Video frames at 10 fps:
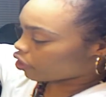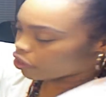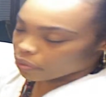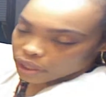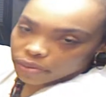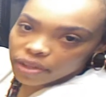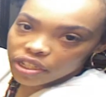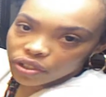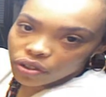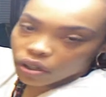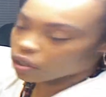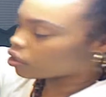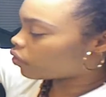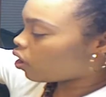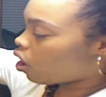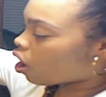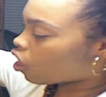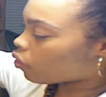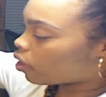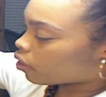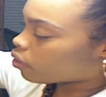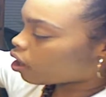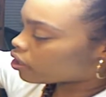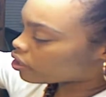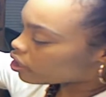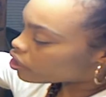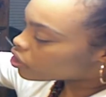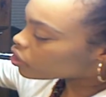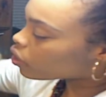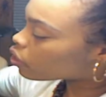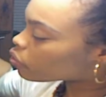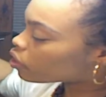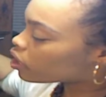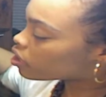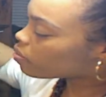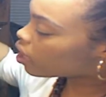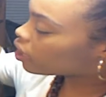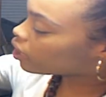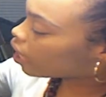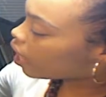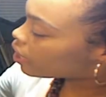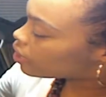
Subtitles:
a 3-dimensional curve all the way across. So it really doesn't make a lot